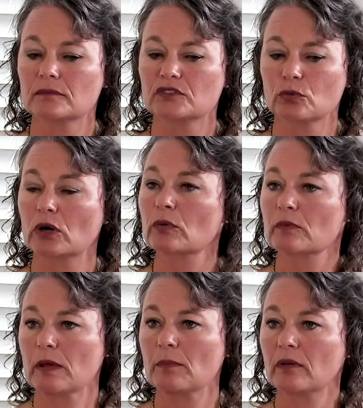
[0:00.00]
to work with
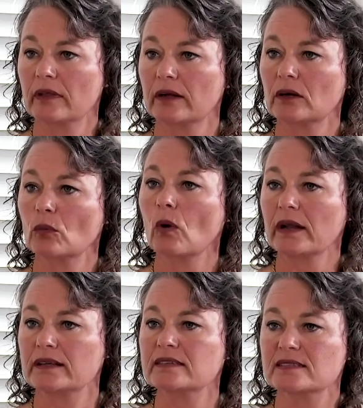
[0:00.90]
people that are
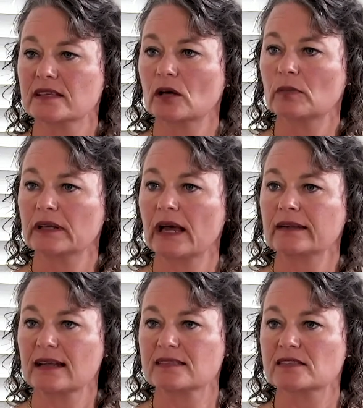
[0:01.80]
wanting to sell but not
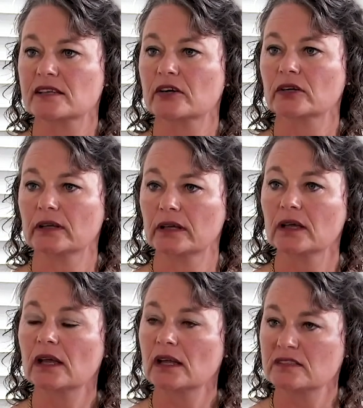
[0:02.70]
necessarily
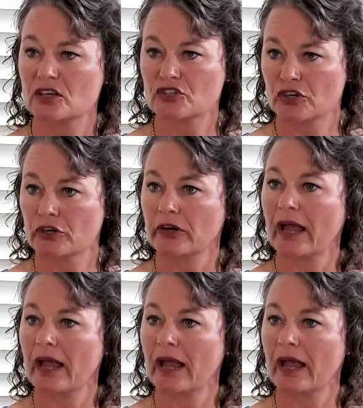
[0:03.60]
in such a hurry.